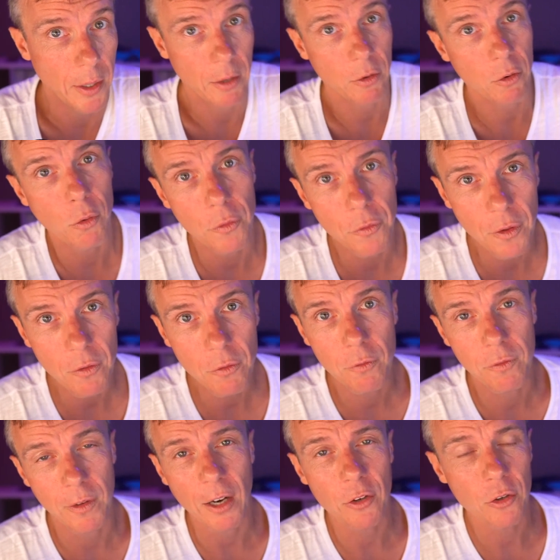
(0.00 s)
And of course, this
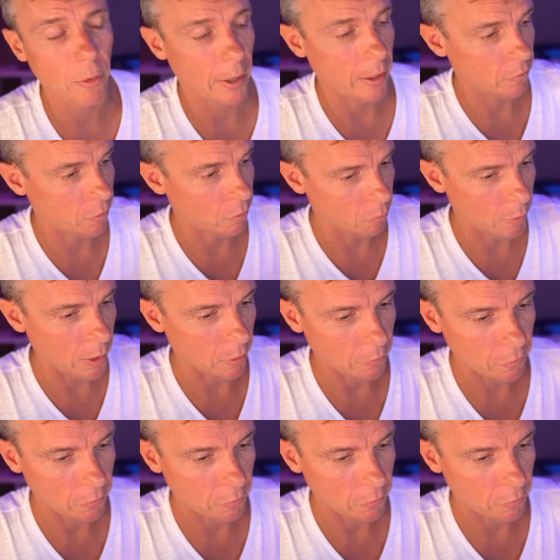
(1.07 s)
fluctuates as well.